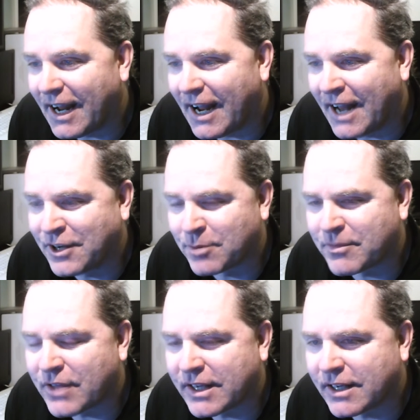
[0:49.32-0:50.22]
And you're
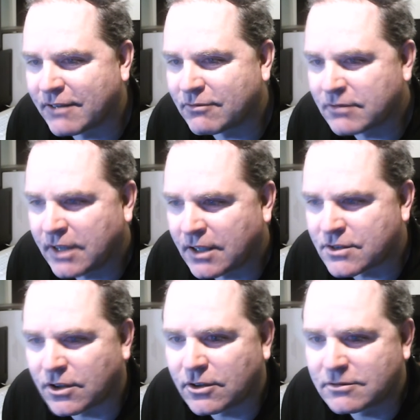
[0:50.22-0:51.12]
thinking, yeah,
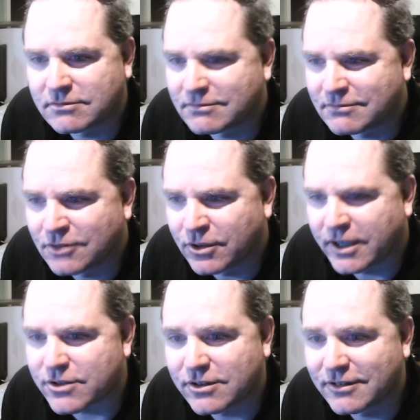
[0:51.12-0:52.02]
so who
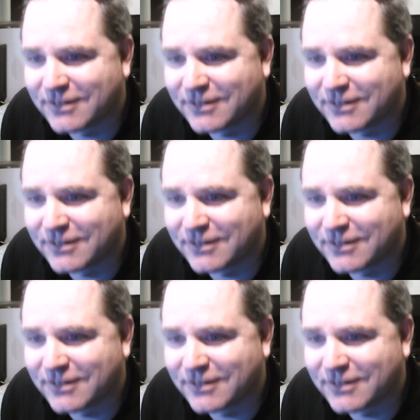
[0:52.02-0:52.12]
cares?